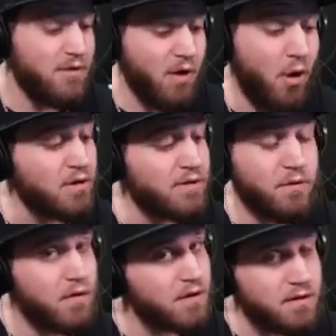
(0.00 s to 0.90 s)
$2
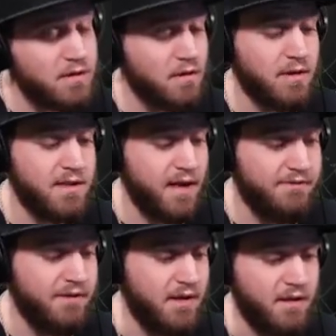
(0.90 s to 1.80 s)
for it, so it's
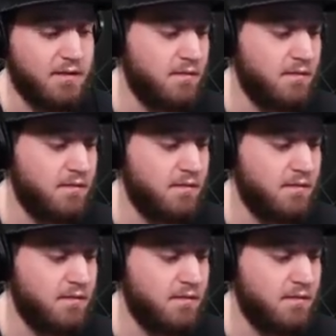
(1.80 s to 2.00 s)
definitely